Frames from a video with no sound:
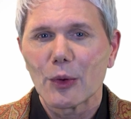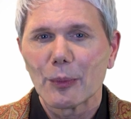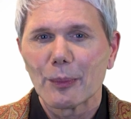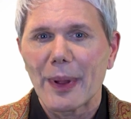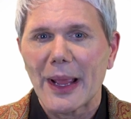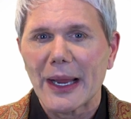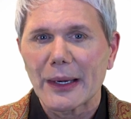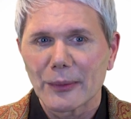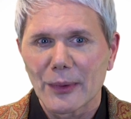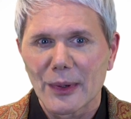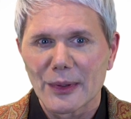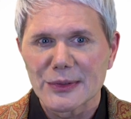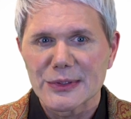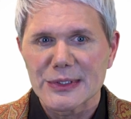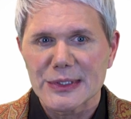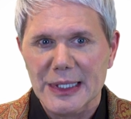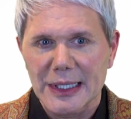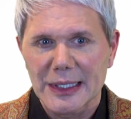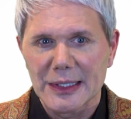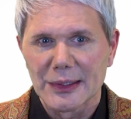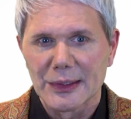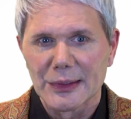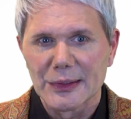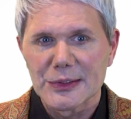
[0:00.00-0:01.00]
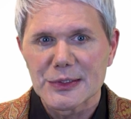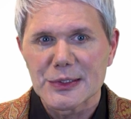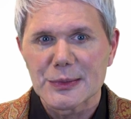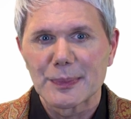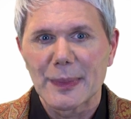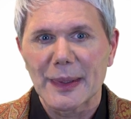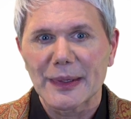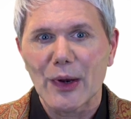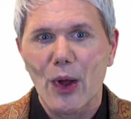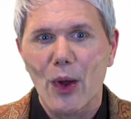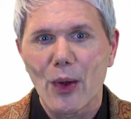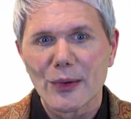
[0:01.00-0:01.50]
payroll skills,
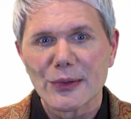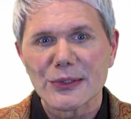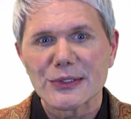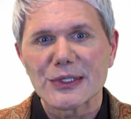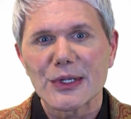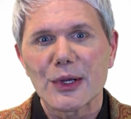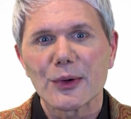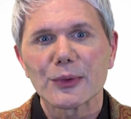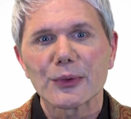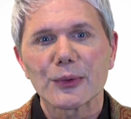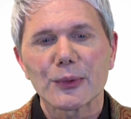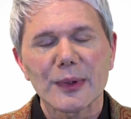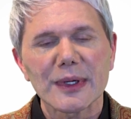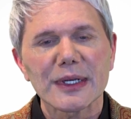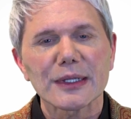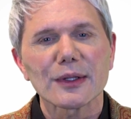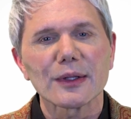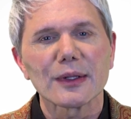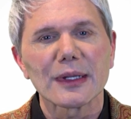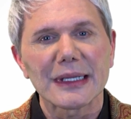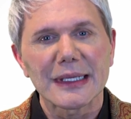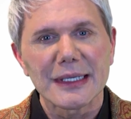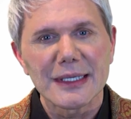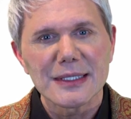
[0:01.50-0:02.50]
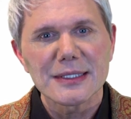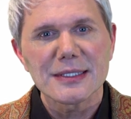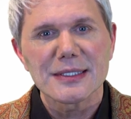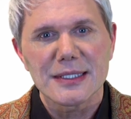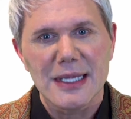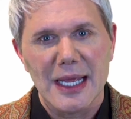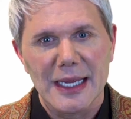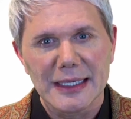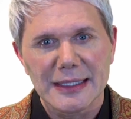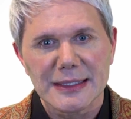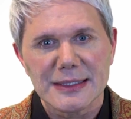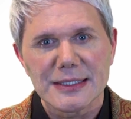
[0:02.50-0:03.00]
but also critical
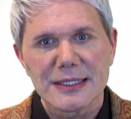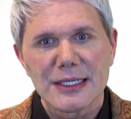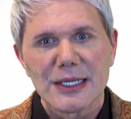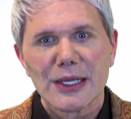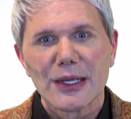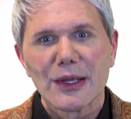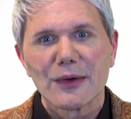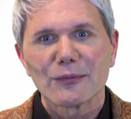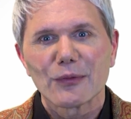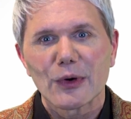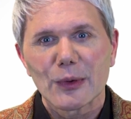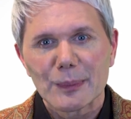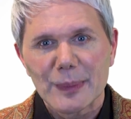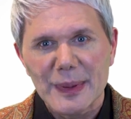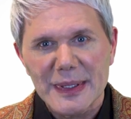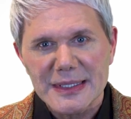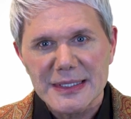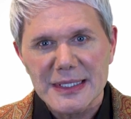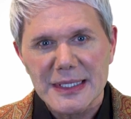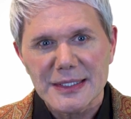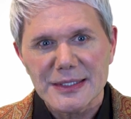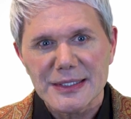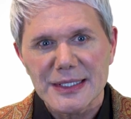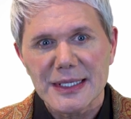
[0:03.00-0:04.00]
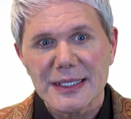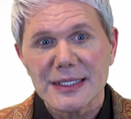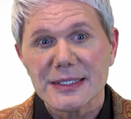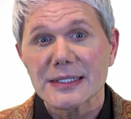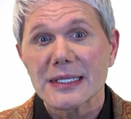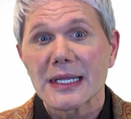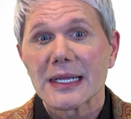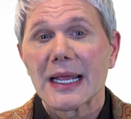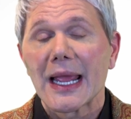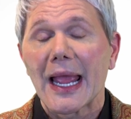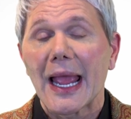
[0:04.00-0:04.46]
insights for businesses